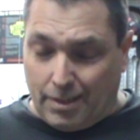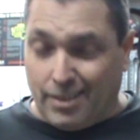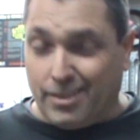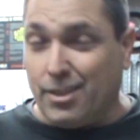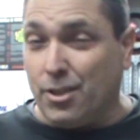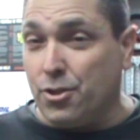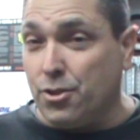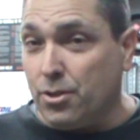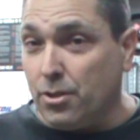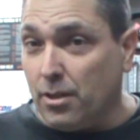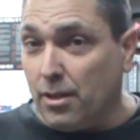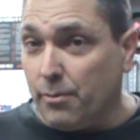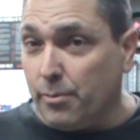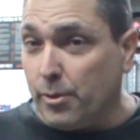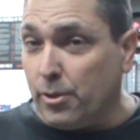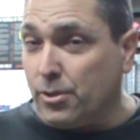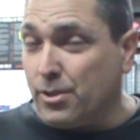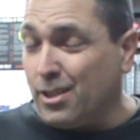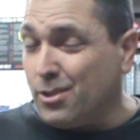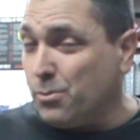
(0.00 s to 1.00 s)
I say should have
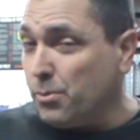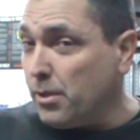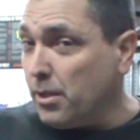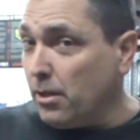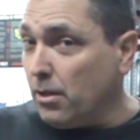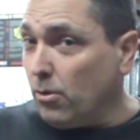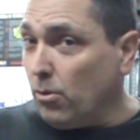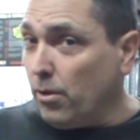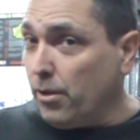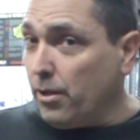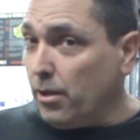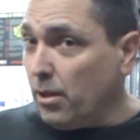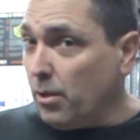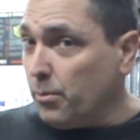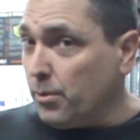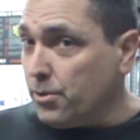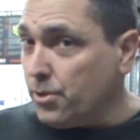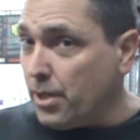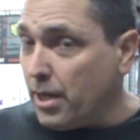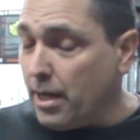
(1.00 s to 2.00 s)
because that's what all the other
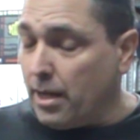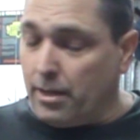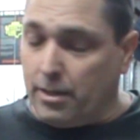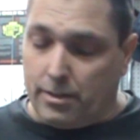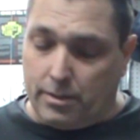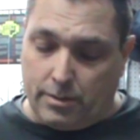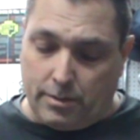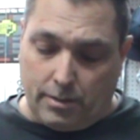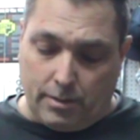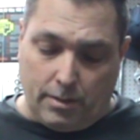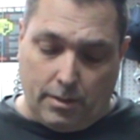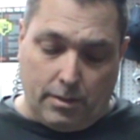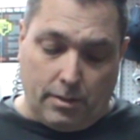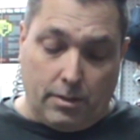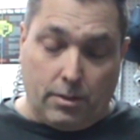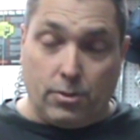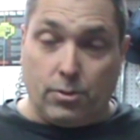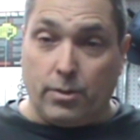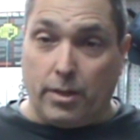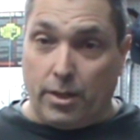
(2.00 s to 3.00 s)
ones had.
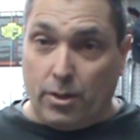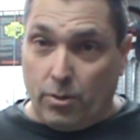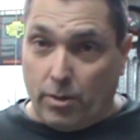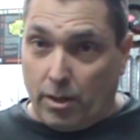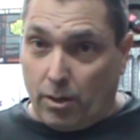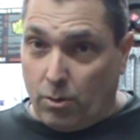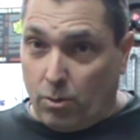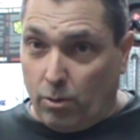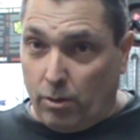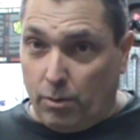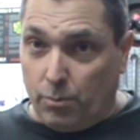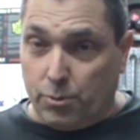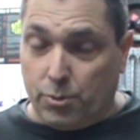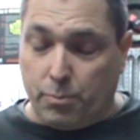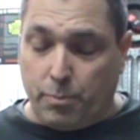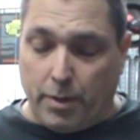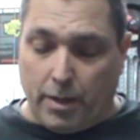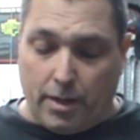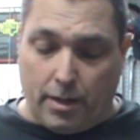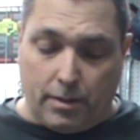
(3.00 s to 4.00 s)
So I know that coil was
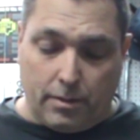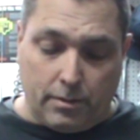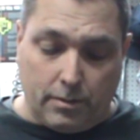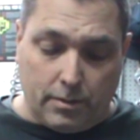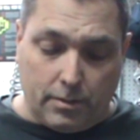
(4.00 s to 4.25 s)
bad.